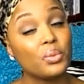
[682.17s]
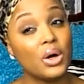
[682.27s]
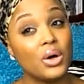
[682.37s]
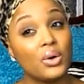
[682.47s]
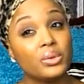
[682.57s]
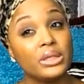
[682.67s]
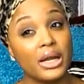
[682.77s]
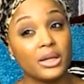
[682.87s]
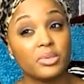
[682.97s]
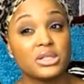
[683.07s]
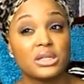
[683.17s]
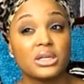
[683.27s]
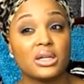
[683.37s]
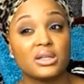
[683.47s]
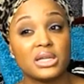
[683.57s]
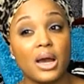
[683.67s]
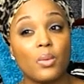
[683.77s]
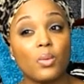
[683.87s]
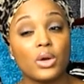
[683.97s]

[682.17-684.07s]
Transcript: well 90% of the time